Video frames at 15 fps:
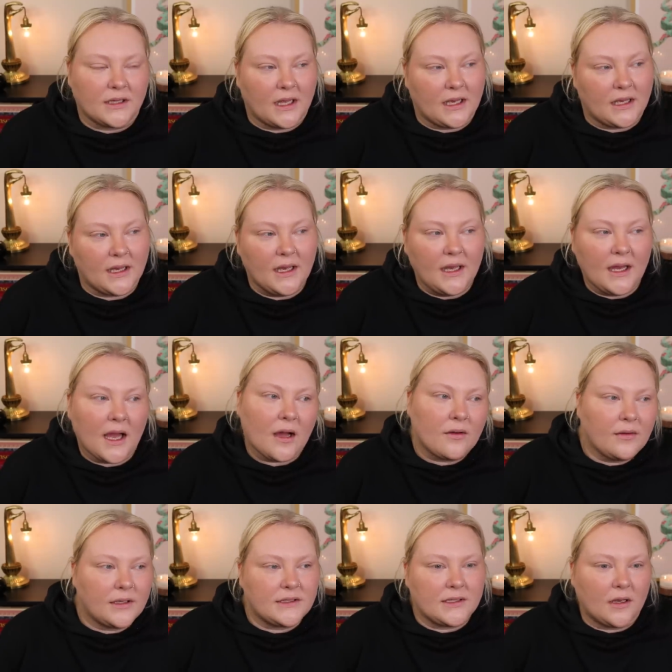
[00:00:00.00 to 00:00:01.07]
like how do
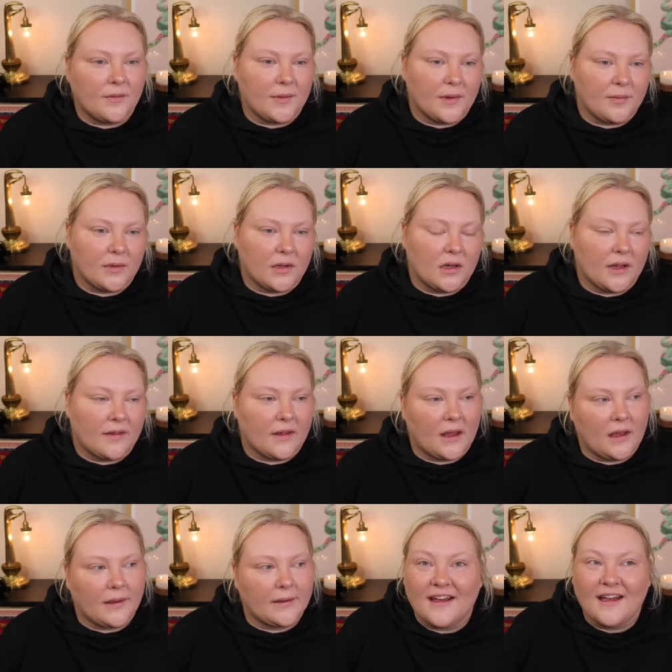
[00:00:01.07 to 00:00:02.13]
I tell people, and
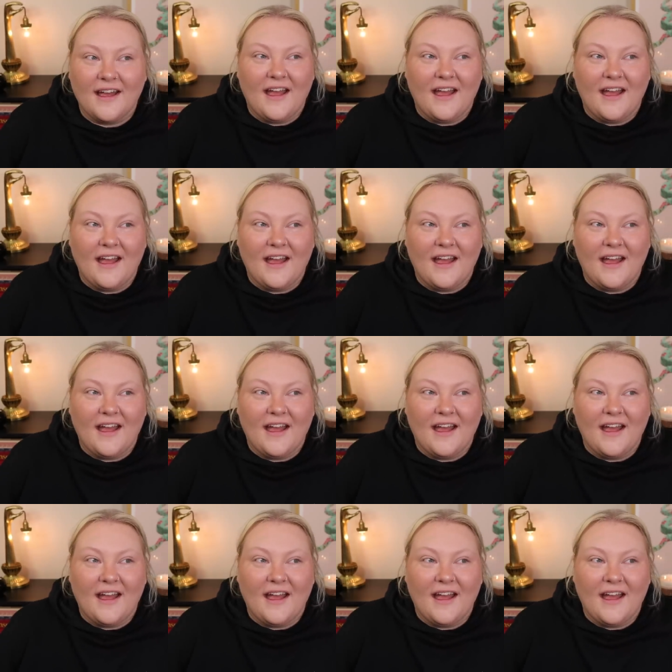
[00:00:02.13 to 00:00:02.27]
like